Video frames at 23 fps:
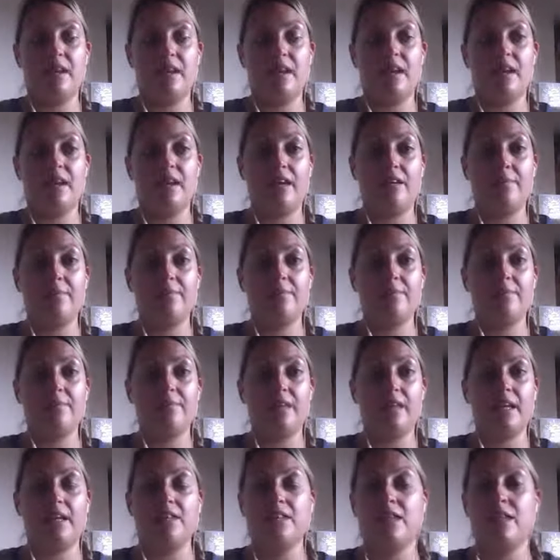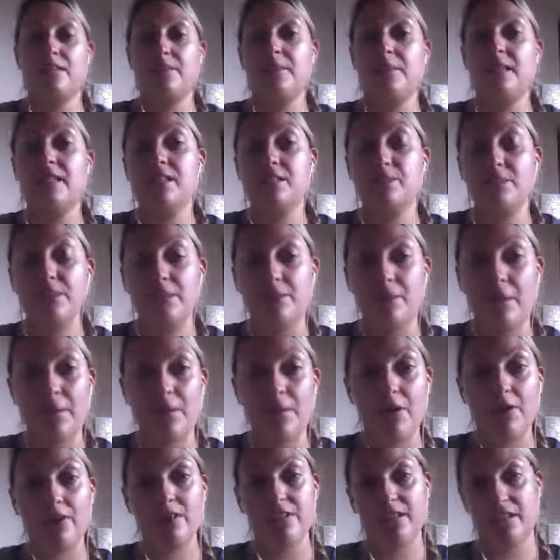I um, actually had a meeting with my
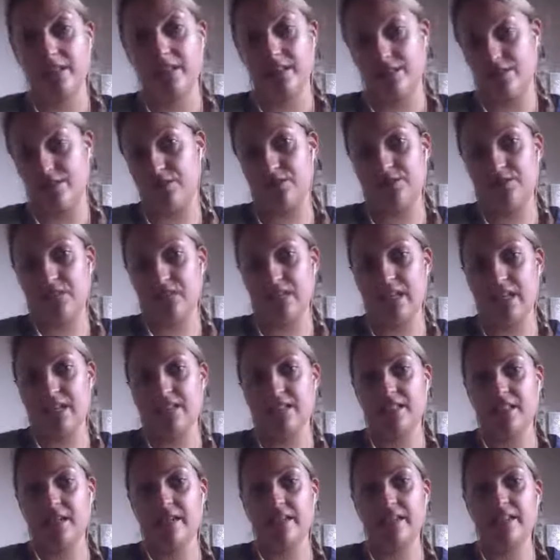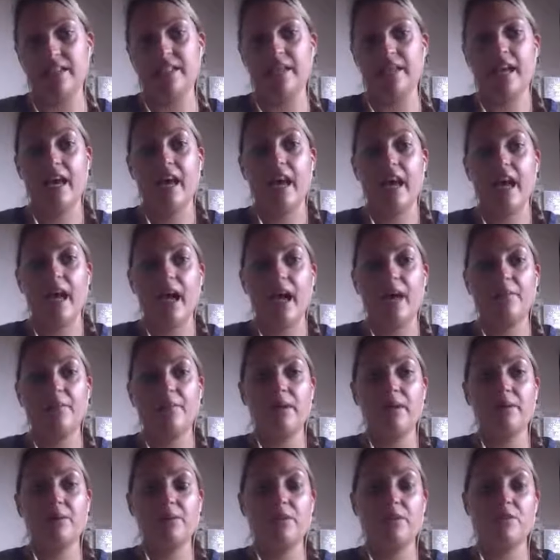marketing consultant last night, and
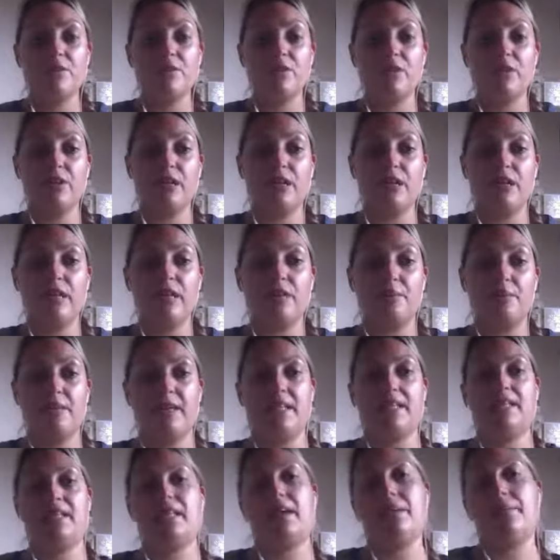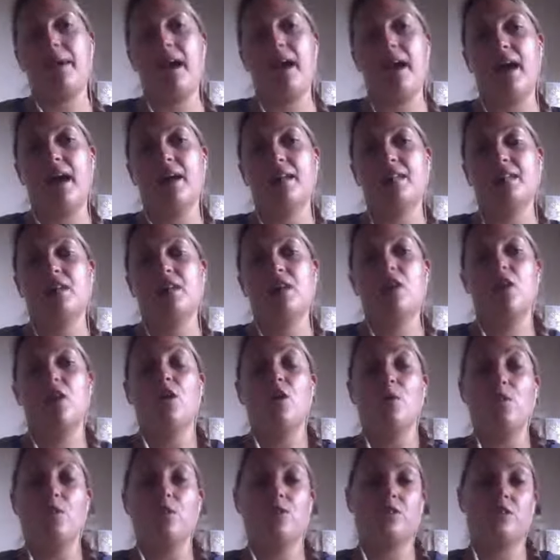we were talking a little bit about
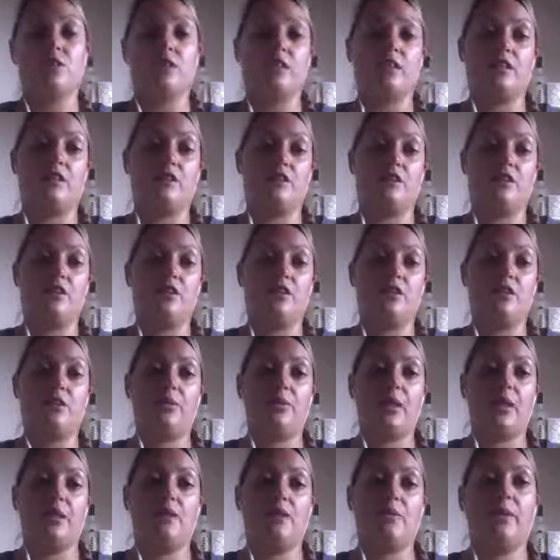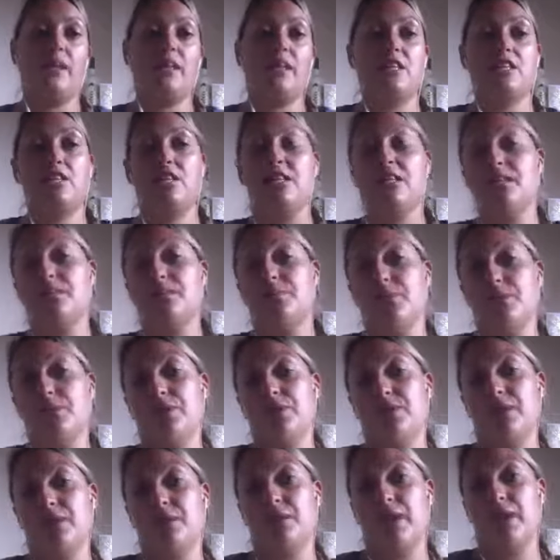what I do and the way that she's
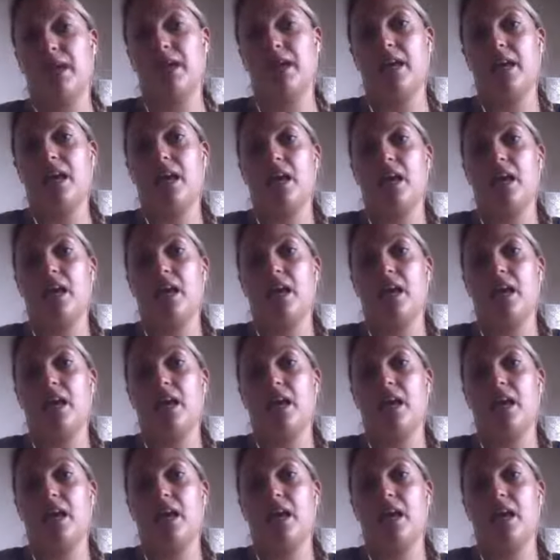supporting me.